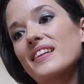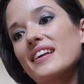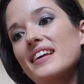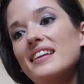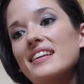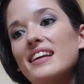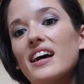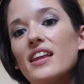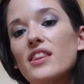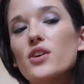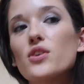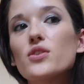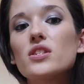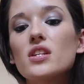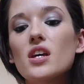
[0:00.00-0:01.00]
yeah,
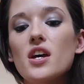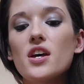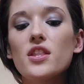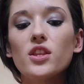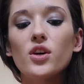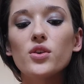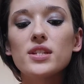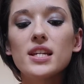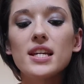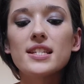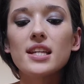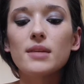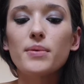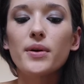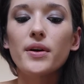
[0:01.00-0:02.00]
those days
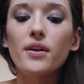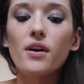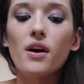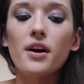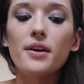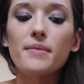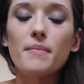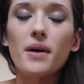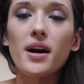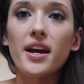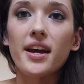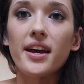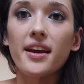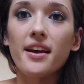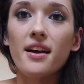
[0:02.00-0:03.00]
I put on
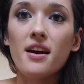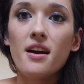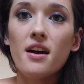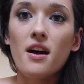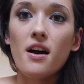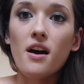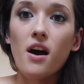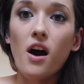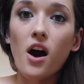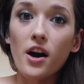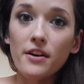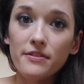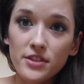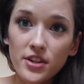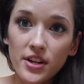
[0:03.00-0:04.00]
my
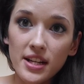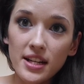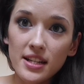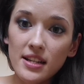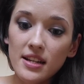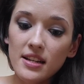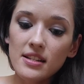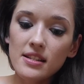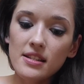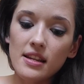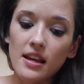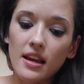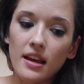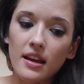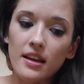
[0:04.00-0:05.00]
off training days
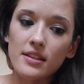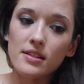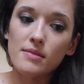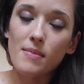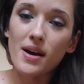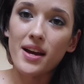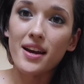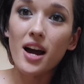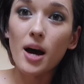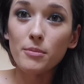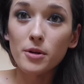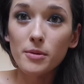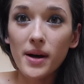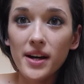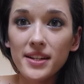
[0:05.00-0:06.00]
and my
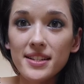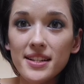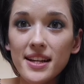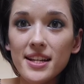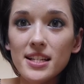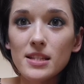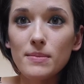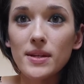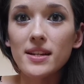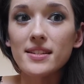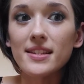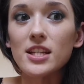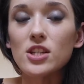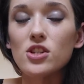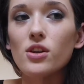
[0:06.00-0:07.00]
upper body days, because
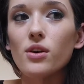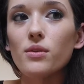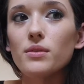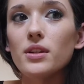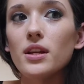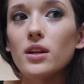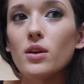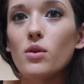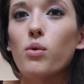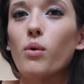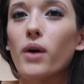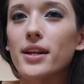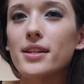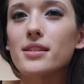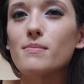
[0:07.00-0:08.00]
I don't need
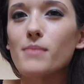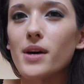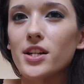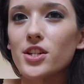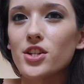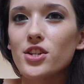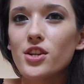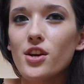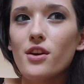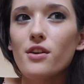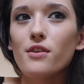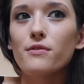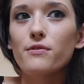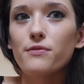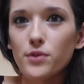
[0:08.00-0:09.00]
quite as much
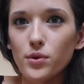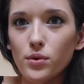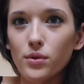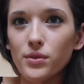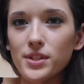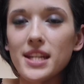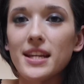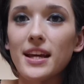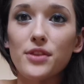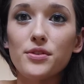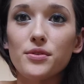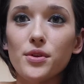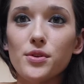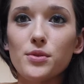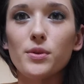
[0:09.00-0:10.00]
fuel to get
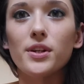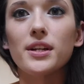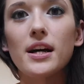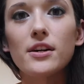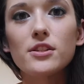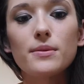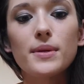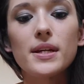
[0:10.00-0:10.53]
through those workouts,